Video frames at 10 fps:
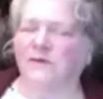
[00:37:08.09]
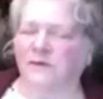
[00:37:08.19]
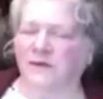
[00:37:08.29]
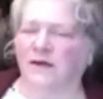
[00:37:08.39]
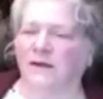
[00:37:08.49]

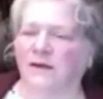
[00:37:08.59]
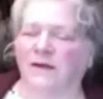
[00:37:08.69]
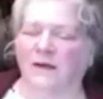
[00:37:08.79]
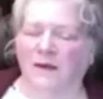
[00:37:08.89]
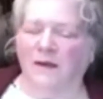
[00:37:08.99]
done,
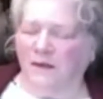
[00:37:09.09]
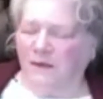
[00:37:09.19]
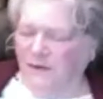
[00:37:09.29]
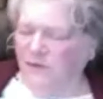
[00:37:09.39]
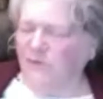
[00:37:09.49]

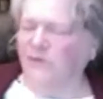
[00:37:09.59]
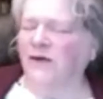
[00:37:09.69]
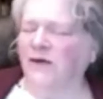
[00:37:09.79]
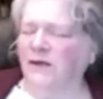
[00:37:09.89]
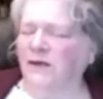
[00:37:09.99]

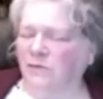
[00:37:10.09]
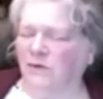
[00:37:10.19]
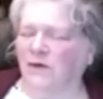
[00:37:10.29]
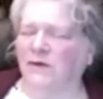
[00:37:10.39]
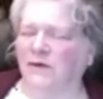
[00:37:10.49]
doing your
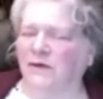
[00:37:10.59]
work.